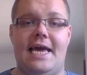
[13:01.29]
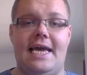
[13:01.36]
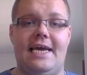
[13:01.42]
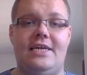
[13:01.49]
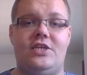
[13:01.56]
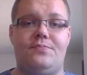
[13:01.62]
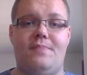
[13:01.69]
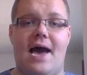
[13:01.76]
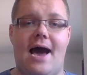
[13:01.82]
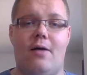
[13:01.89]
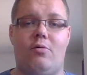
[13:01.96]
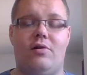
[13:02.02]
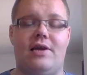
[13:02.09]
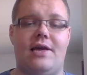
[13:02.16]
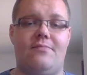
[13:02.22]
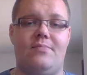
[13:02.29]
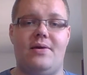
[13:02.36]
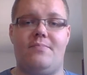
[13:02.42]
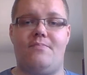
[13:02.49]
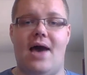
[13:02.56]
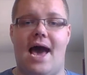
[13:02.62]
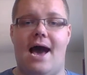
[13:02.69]
Each power can be
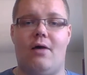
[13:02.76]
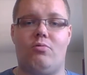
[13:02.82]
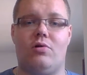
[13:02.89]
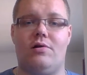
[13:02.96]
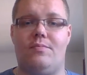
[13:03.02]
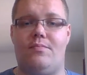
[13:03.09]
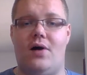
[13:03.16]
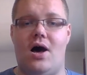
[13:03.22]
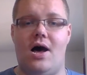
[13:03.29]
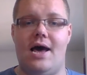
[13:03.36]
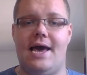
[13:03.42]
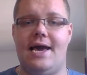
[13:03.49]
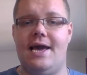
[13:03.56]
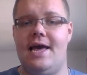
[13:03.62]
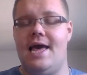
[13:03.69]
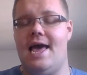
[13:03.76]
powered by